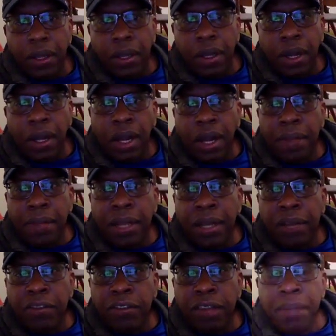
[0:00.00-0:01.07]
I'm not
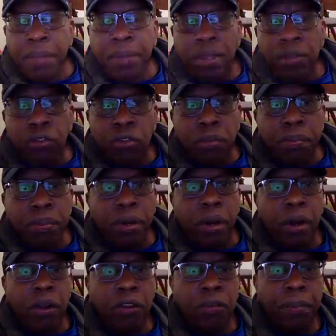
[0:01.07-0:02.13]
accepting Super
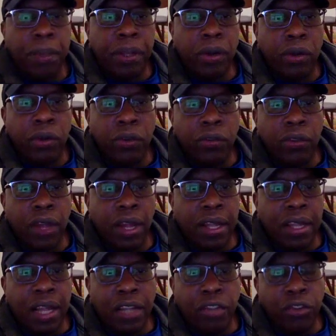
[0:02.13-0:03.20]
Hearts because I
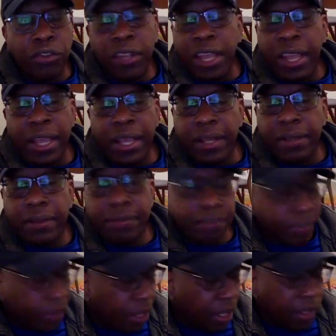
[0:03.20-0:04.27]
just can't.
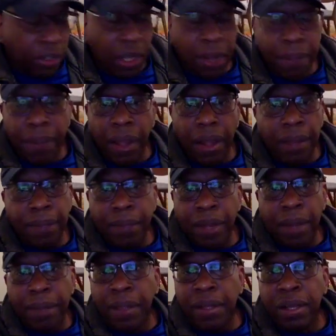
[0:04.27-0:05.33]
I'm
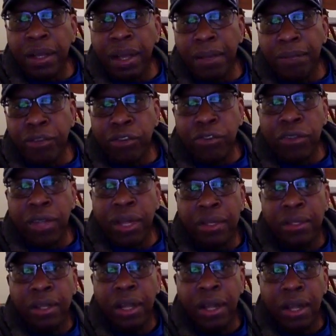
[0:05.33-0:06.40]
not. I'm just not.
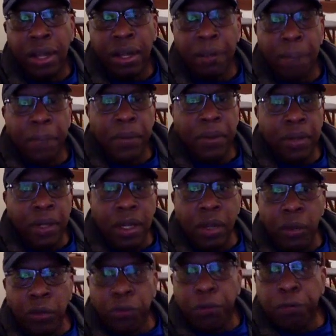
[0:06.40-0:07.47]
It
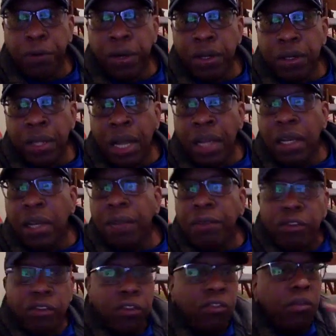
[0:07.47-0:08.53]
was fun. I love to see
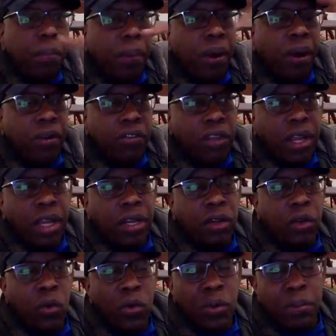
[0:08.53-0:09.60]
Super Hearts. They're kind of
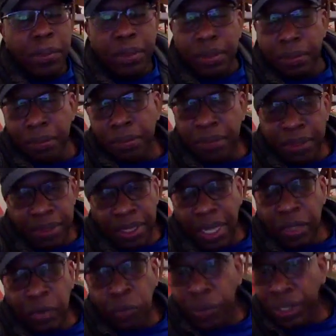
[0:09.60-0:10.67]
cool, but I
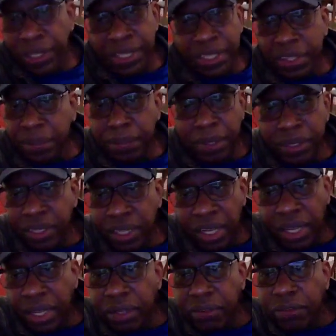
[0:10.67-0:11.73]
don't really need the money, guys.